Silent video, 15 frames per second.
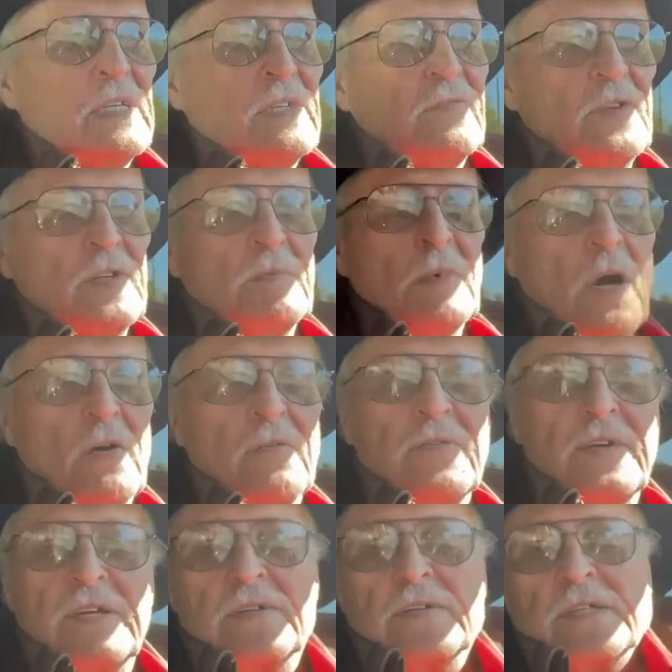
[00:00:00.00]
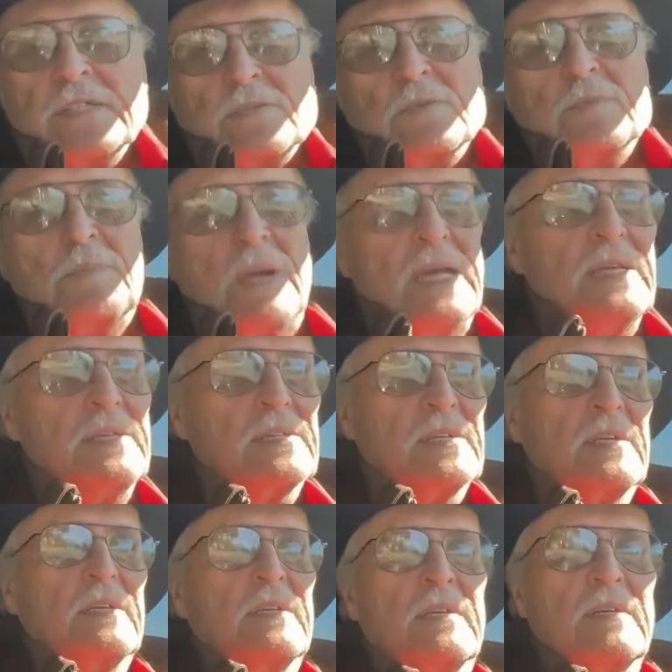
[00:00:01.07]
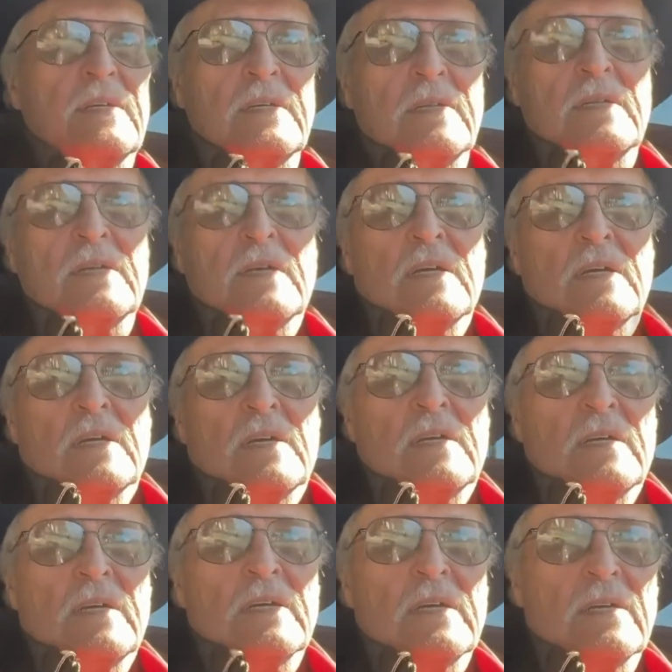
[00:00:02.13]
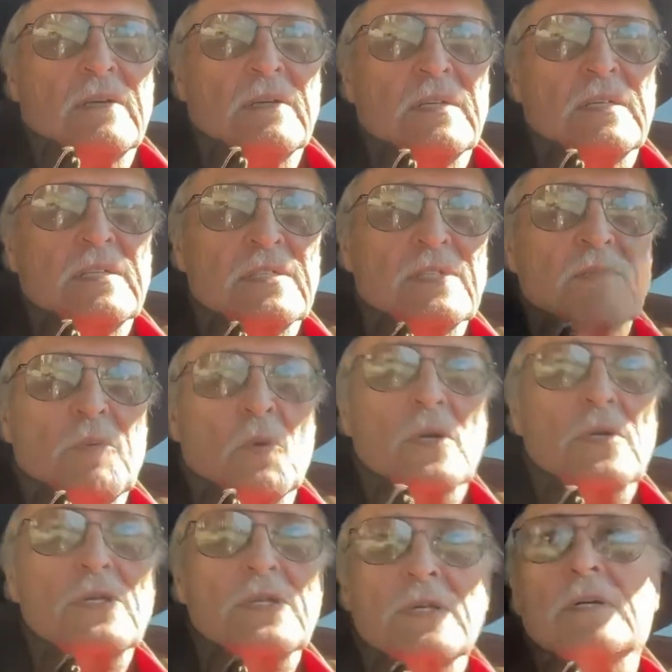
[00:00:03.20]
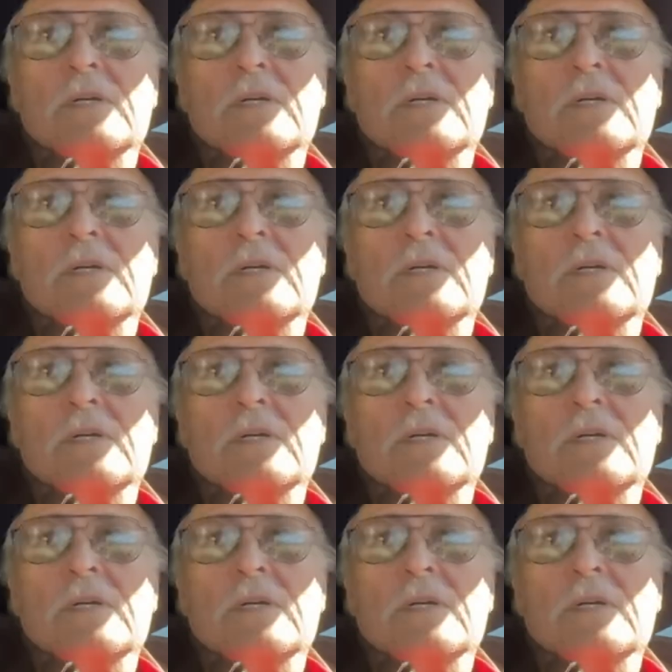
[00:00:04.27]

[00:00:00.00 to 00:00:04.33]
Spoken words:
Football field, that's what pays. Yeah, that's sports.